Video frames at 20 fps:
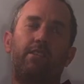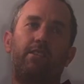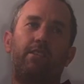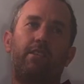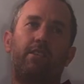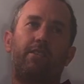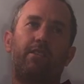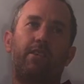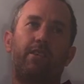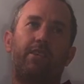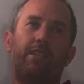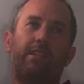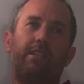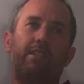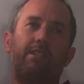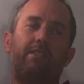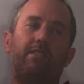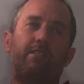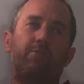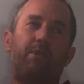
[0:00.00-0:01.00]
I think
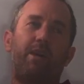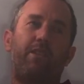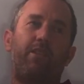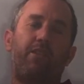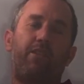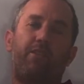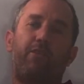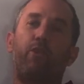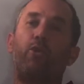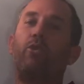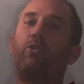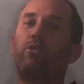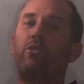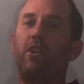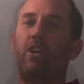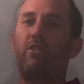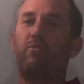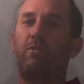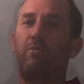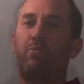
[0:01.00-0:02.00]
this is about the third
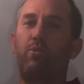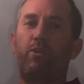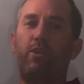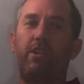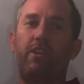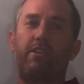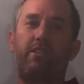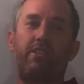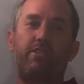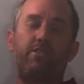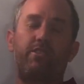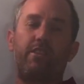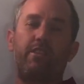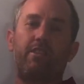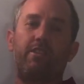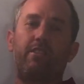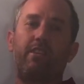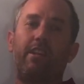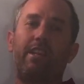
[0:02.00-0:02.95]
globe we put in it this year.